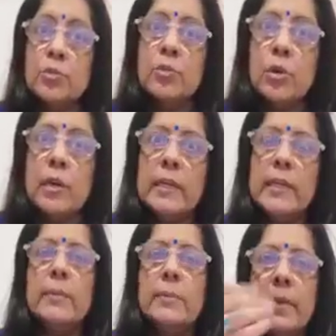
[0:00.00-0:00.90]
you
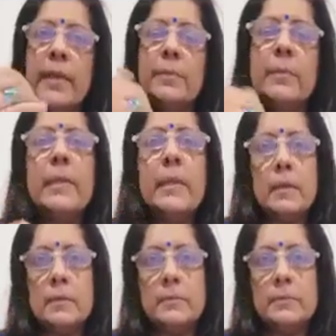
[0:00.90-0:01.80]
only made me
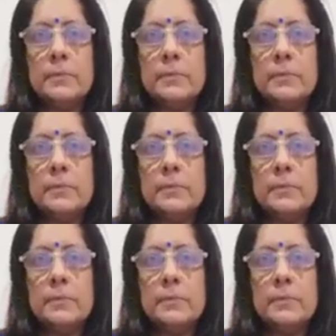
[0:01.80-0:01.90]
learn.